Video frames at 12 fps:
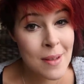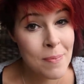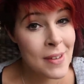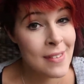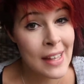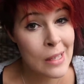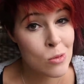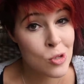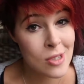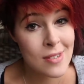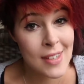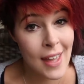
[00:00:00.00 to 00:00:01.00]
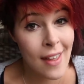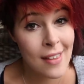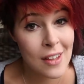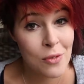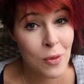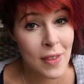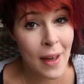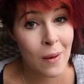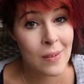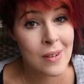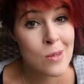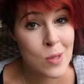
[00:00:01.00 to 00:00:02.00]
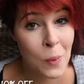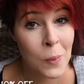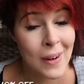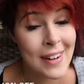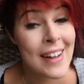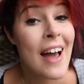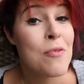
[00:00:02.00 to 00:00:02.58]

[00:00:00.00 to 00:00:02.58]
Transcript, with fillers: something that you just can't live without, don't worry.